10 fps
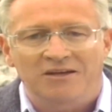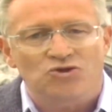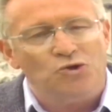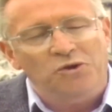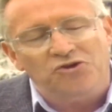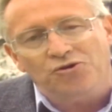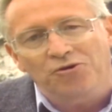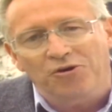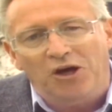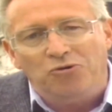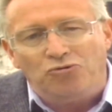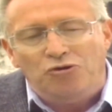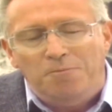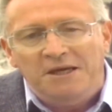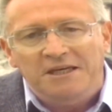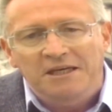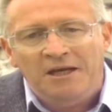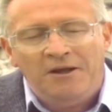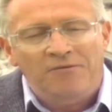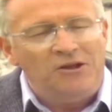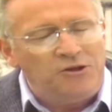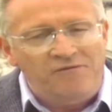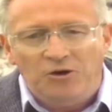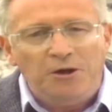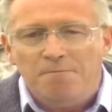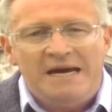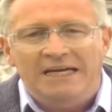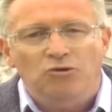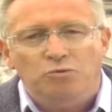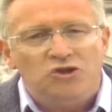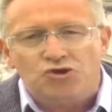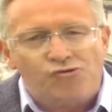And so it turned out to be that the very man who was